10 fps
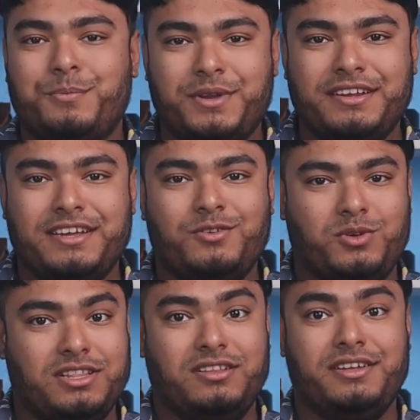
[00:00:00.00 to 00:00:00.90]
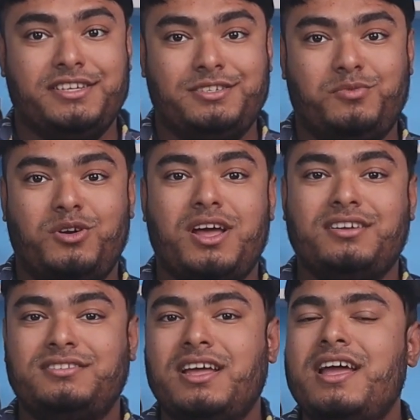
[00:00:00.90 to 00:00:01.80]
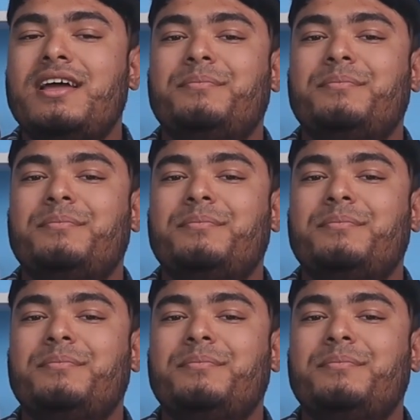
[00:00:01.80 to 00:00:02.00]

updated with the latest products,